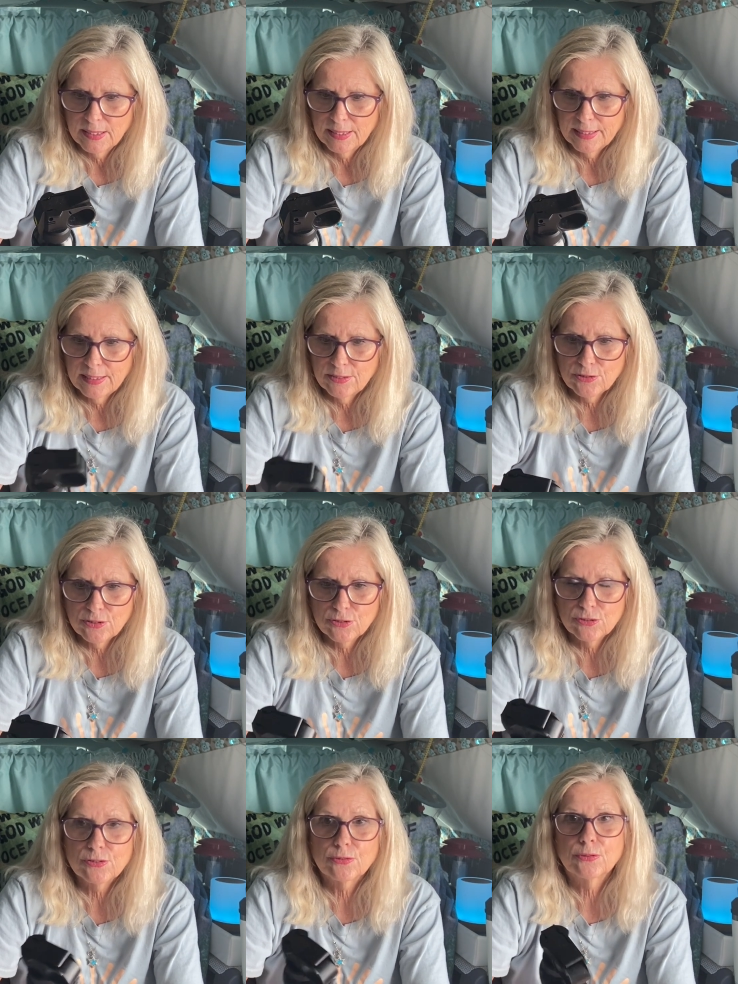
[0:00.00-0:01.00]
And you could
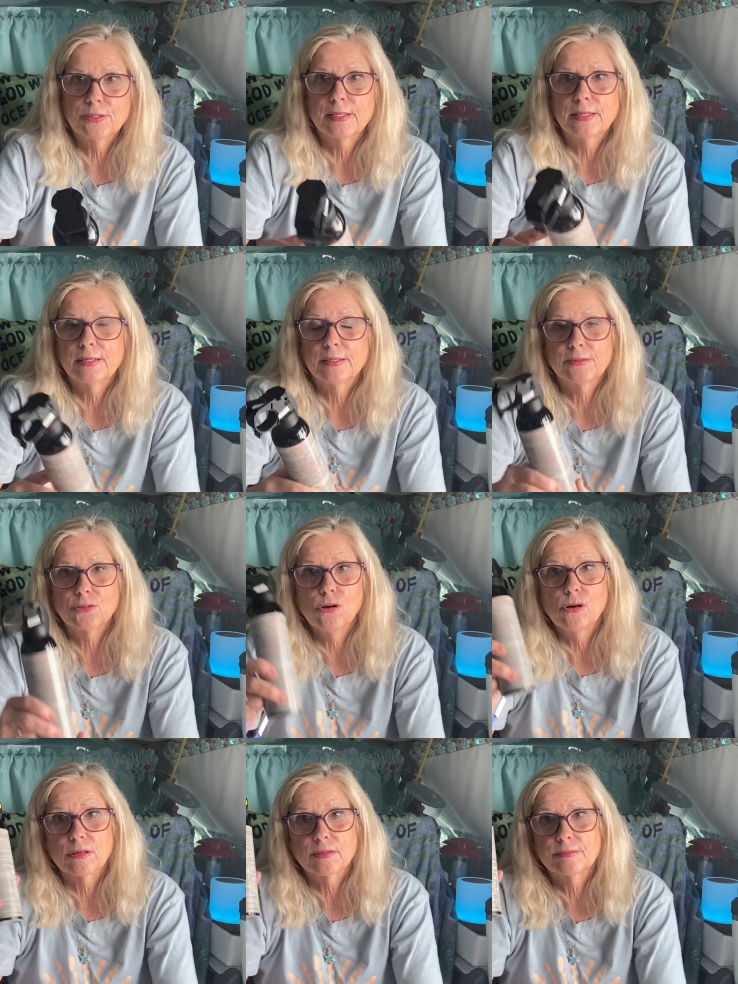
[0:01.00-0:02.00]
use it on a
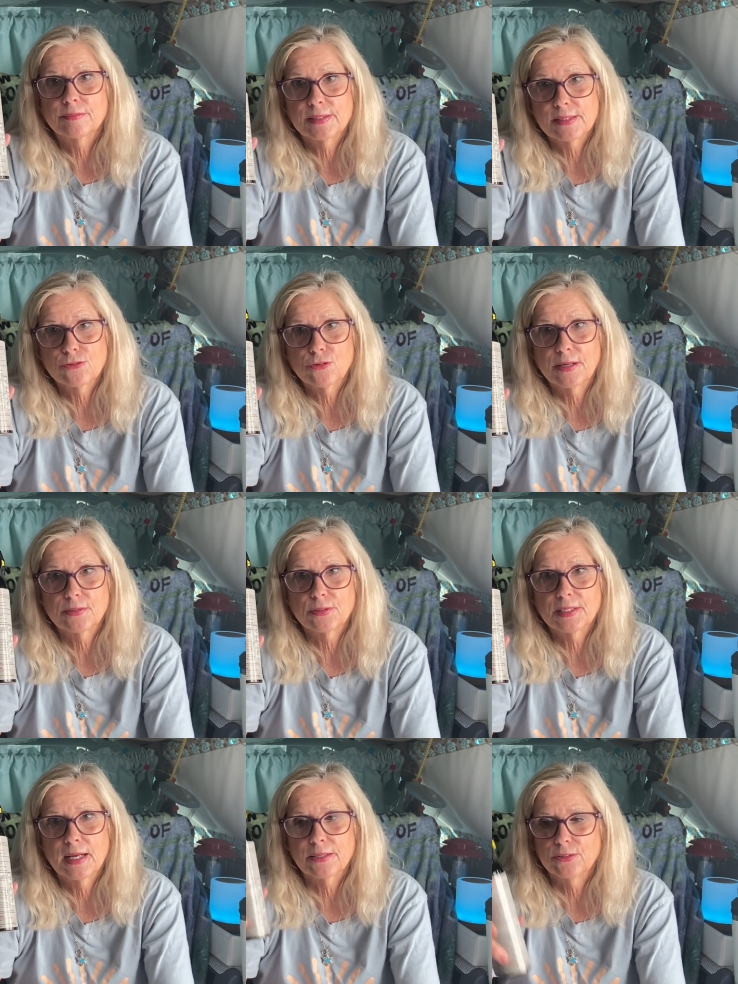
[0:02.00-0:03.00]
dog that's trying to
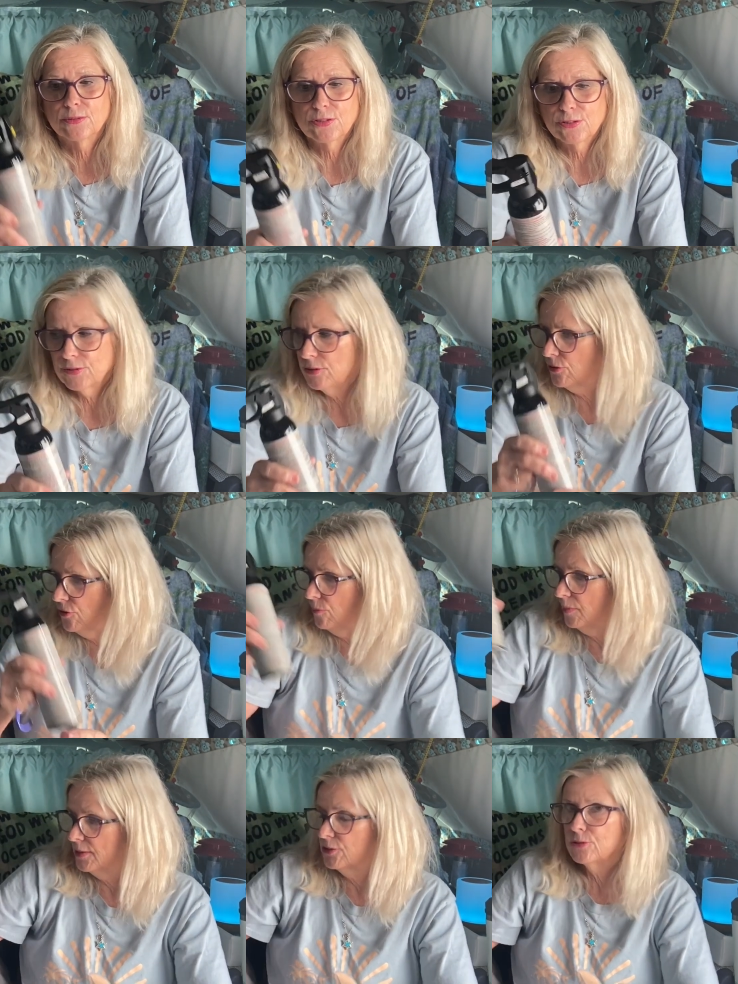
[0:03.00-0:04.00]
attack you. So those are
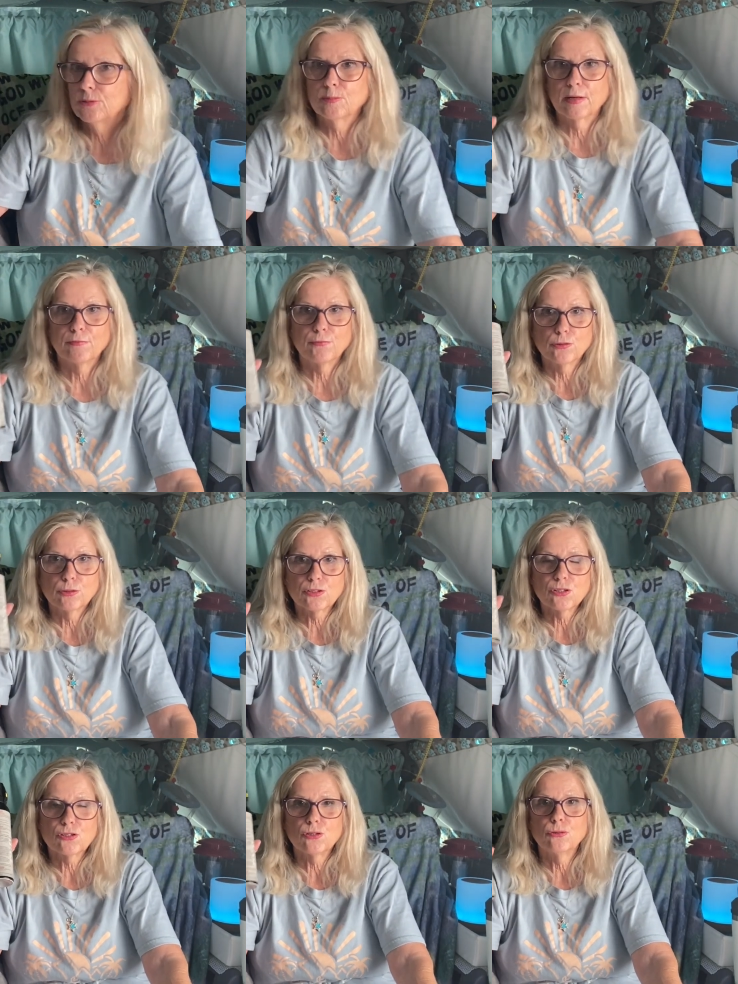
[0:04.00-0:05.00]
my
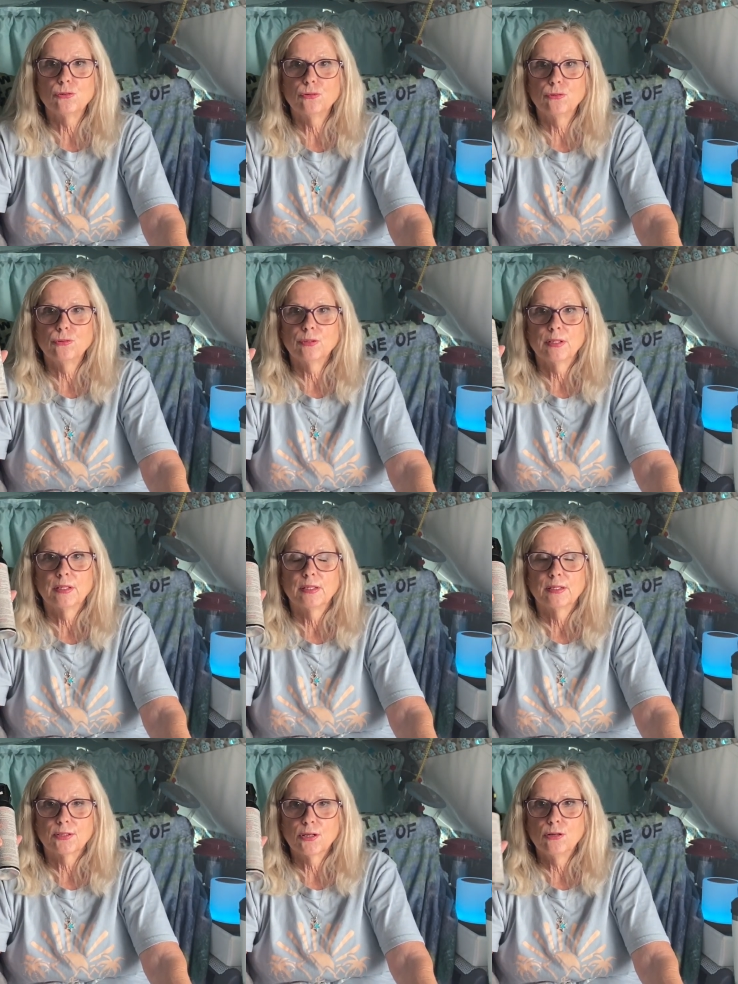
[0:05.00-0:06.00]
first two
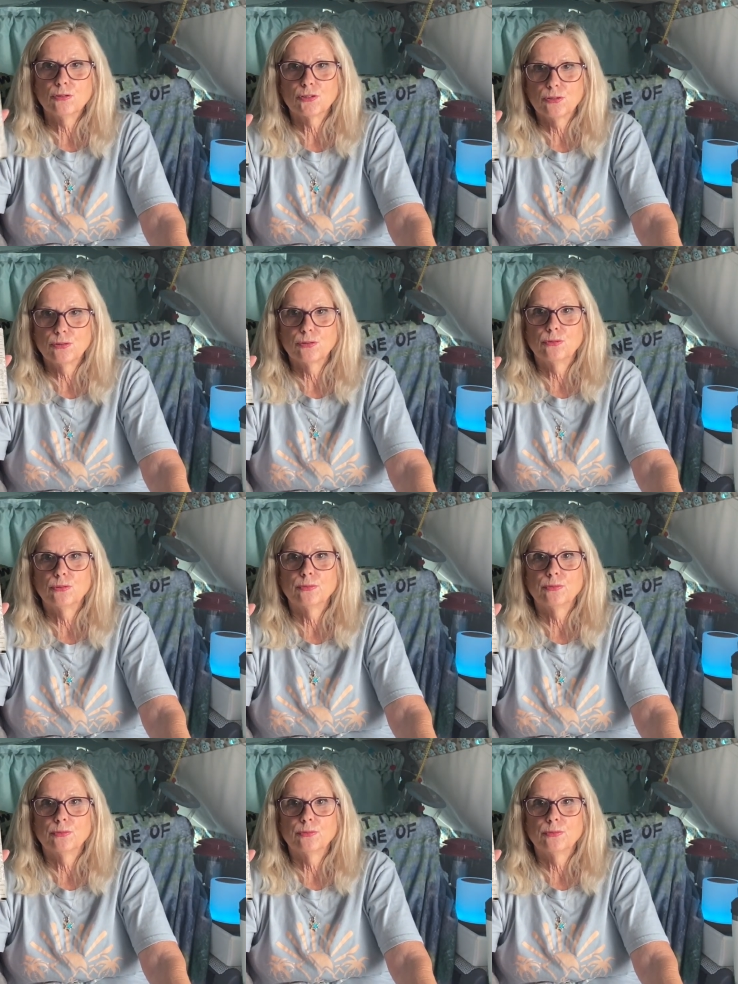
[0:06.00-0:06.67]
go-to